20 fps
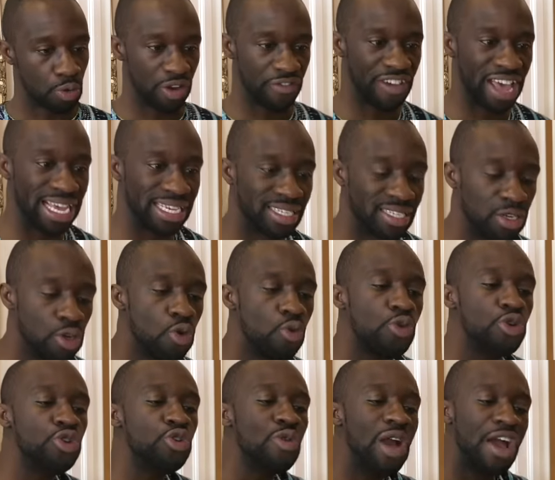with us.
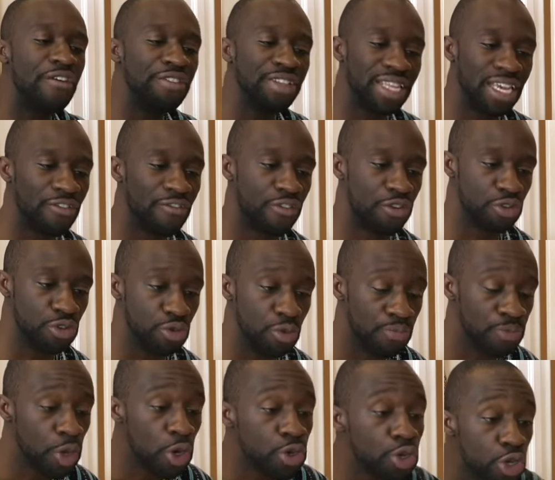We do everything for you.
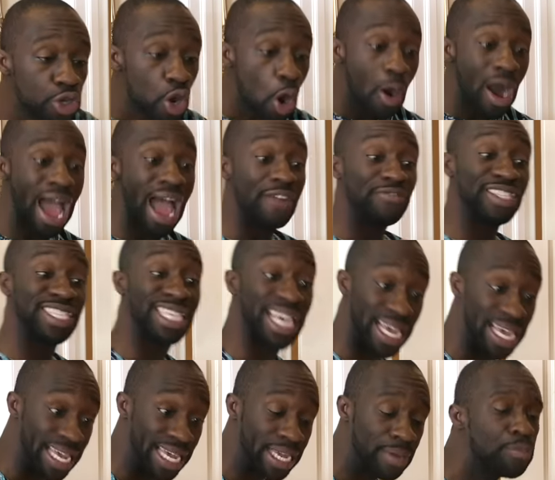You don't have
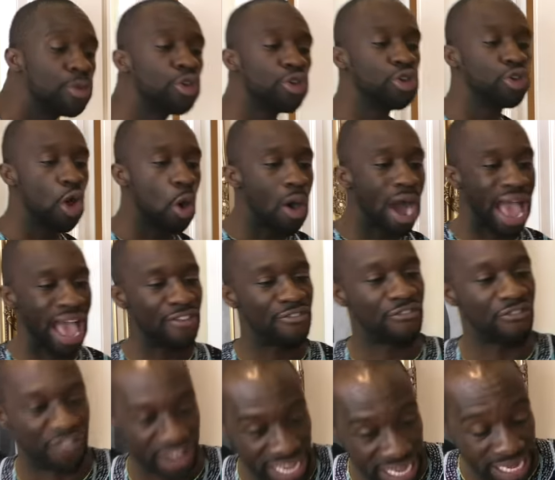taint, you don't have
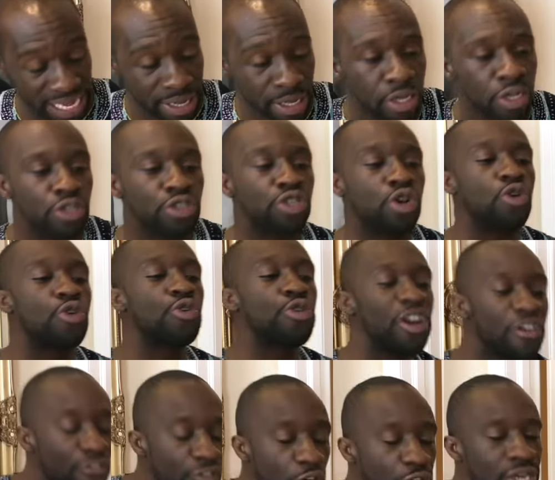faint. So
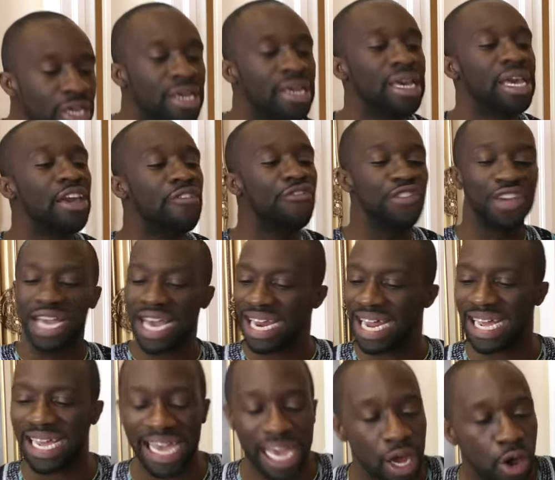Clifford, if you get
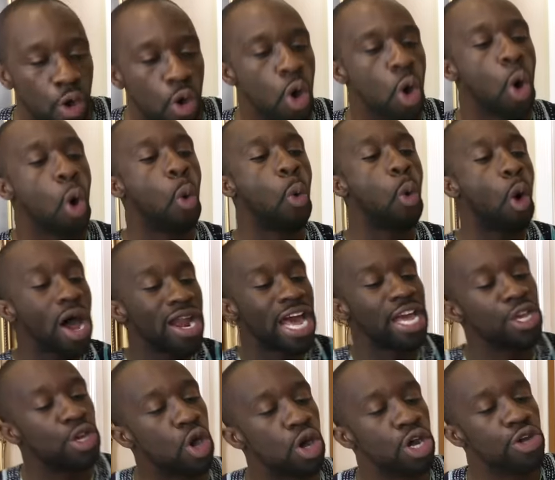a girl, what
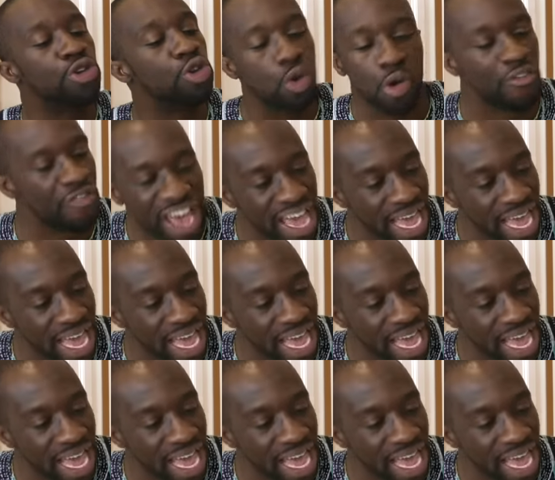are you gonna do with